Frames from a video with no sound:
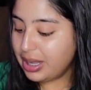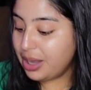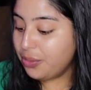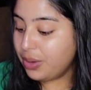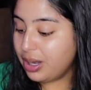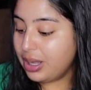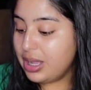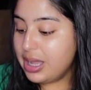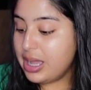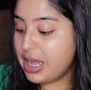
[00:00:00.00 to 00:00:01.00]
I want
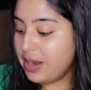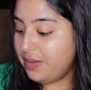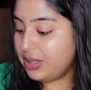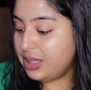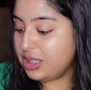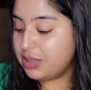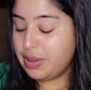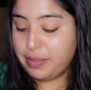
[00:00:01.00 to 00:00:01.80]
everything to be